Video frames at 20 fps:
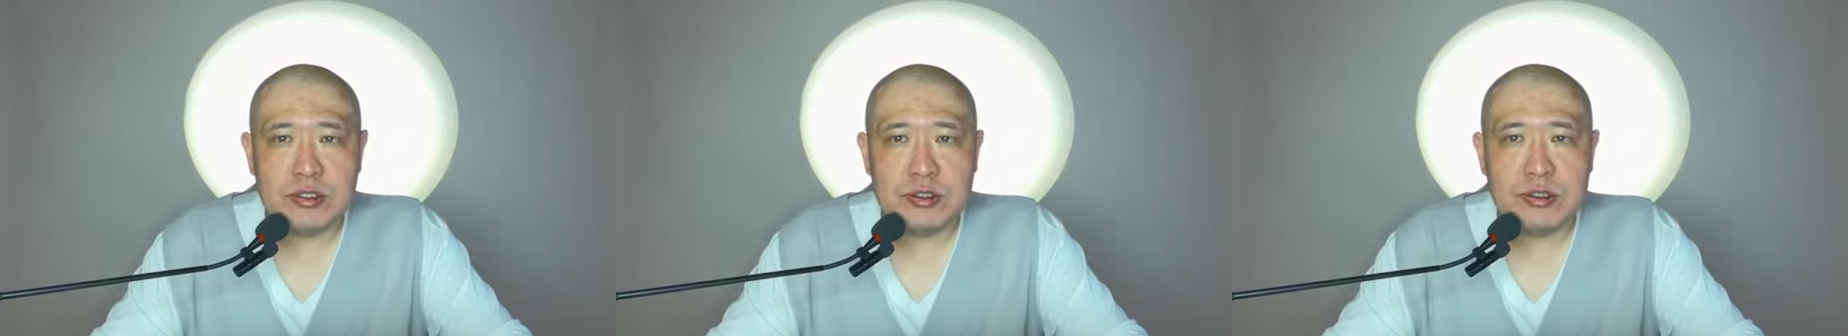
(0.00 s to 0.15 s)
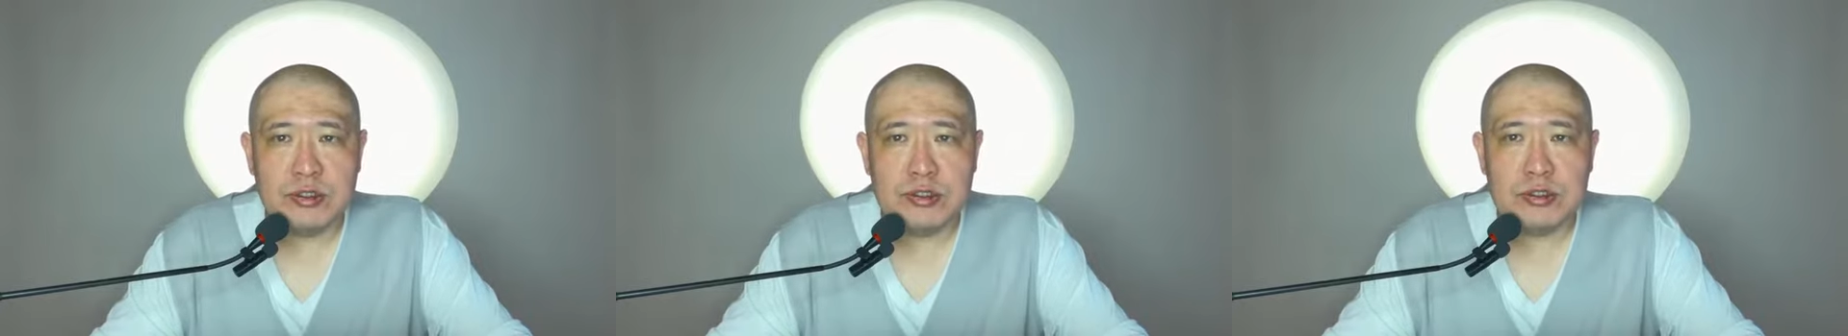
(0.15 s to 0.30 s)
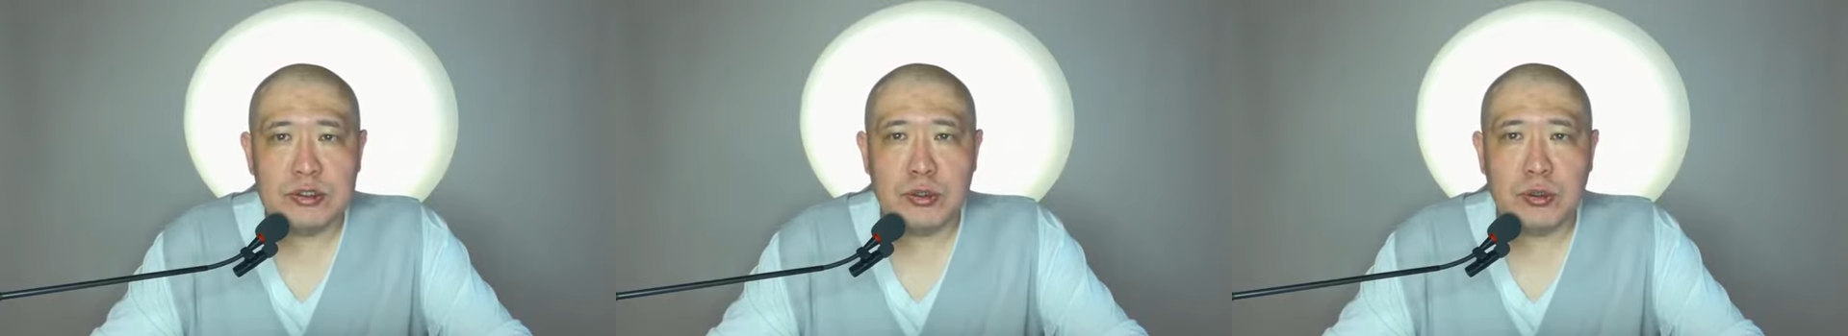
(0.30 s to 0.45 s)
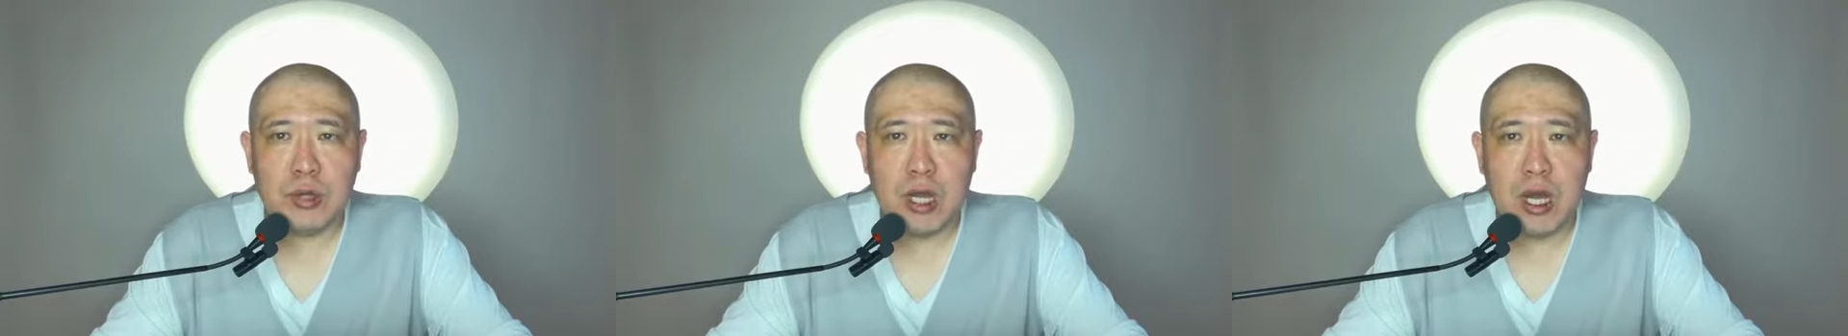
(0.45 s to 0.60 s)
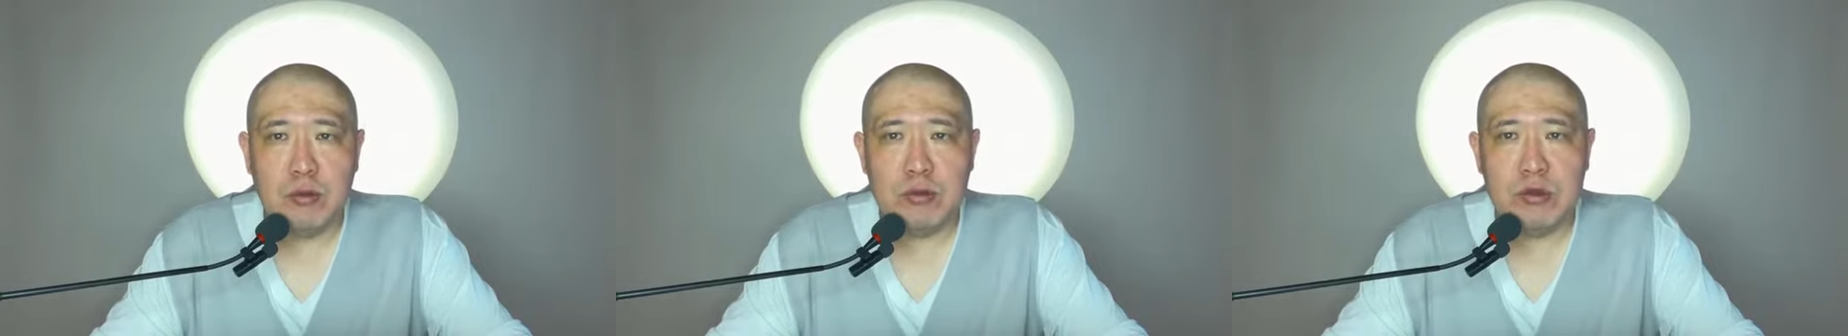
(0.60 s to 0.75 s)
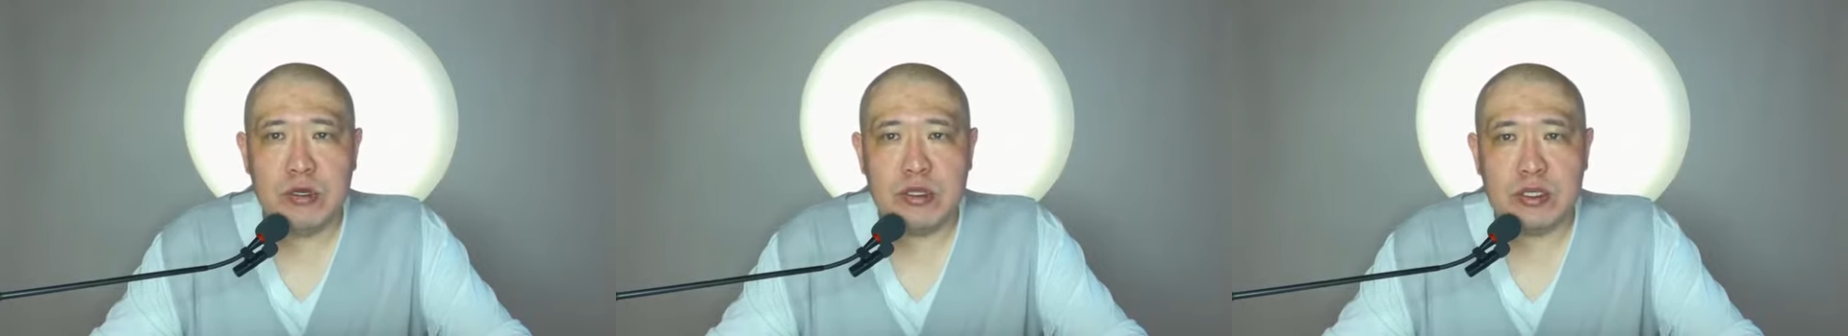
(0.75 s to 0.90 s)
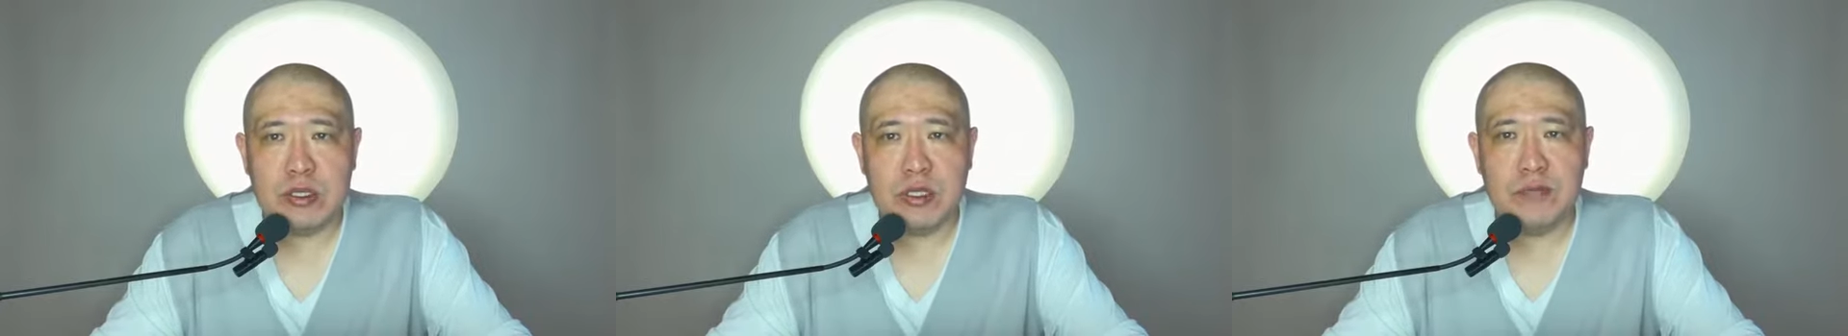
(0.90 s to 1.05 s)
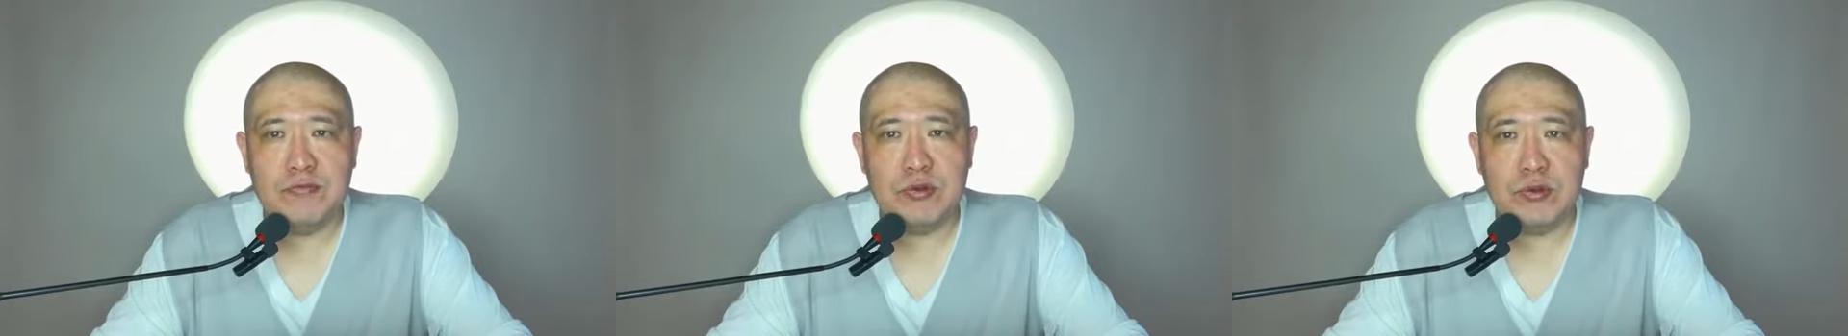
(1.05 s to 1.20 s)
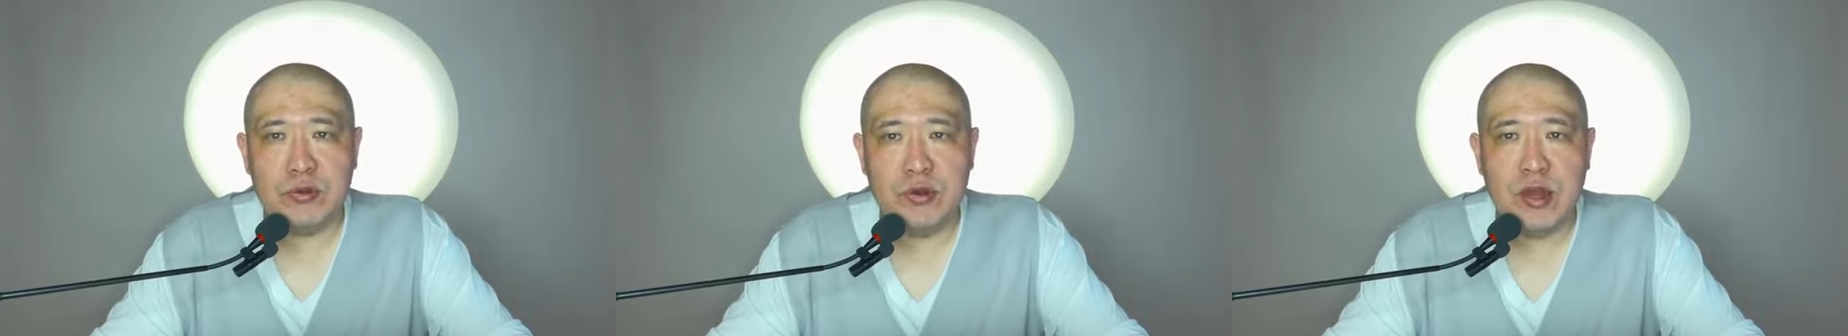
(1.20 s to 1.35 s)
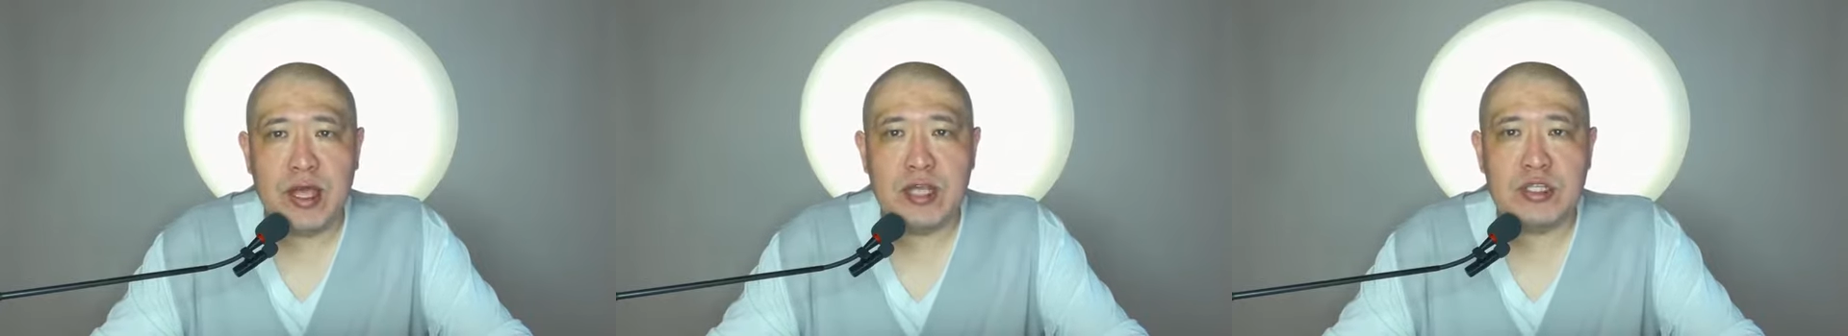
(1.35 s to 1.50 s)
so I will give
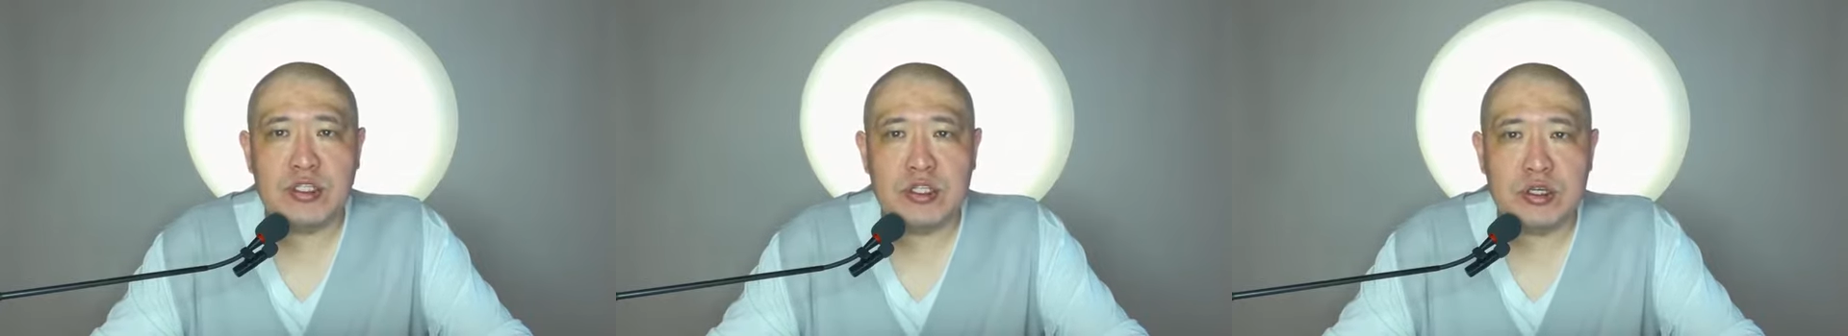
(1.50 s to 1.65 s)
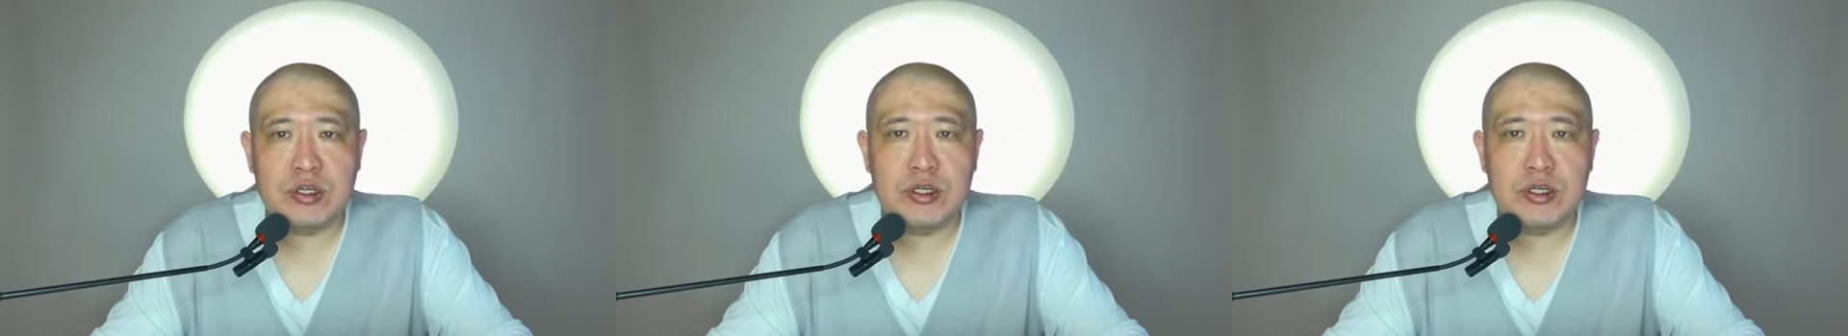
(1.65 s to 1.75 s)
you lecture